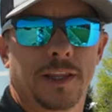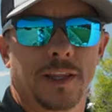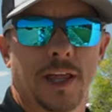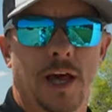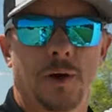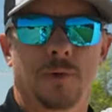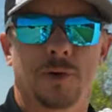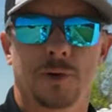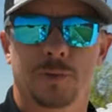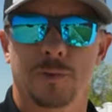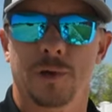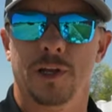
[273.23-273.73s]
and
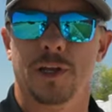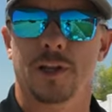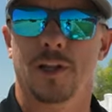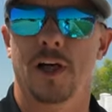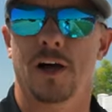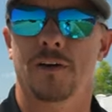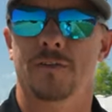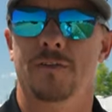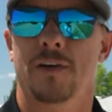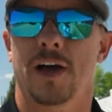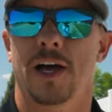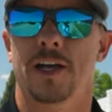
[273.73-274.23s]
that would have been a
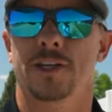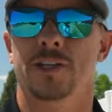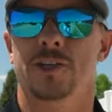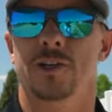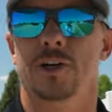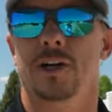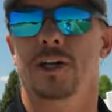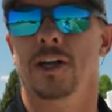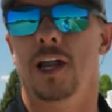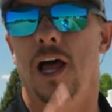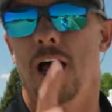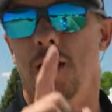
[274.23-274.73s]
lot faster.
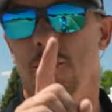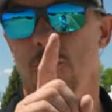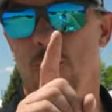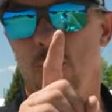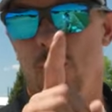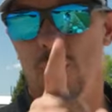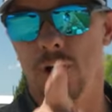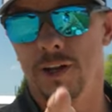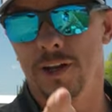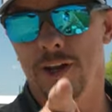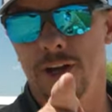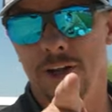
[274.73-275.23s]
And I
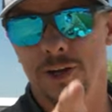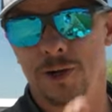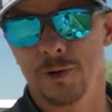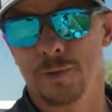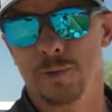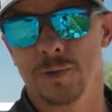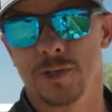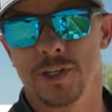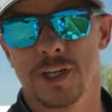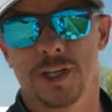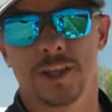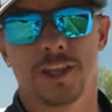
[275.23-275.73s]

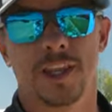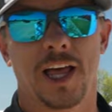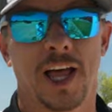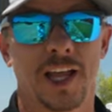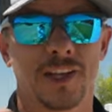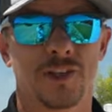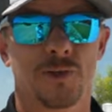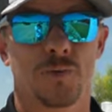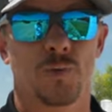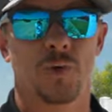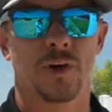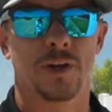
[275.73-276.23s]
100%,
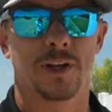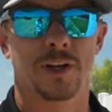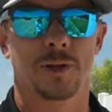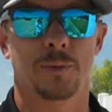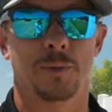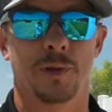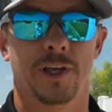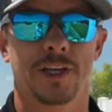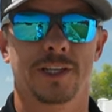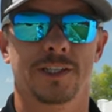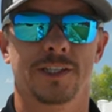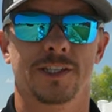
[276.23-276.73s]
that's one of the
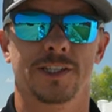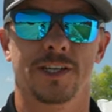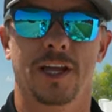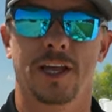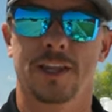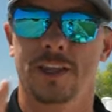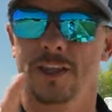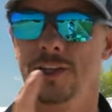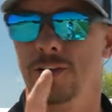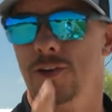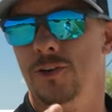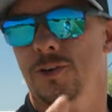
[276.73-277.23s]
places I
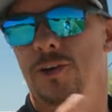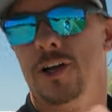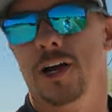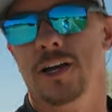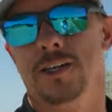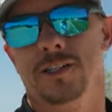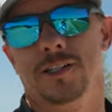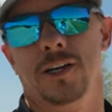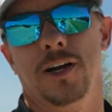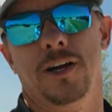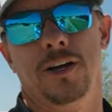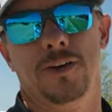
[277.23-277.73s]
think you
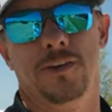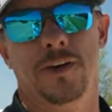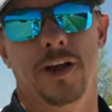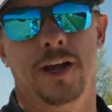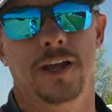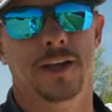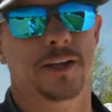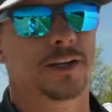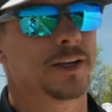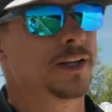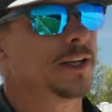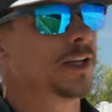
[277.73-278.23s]
guys got it
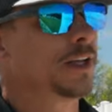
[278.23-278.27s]
right.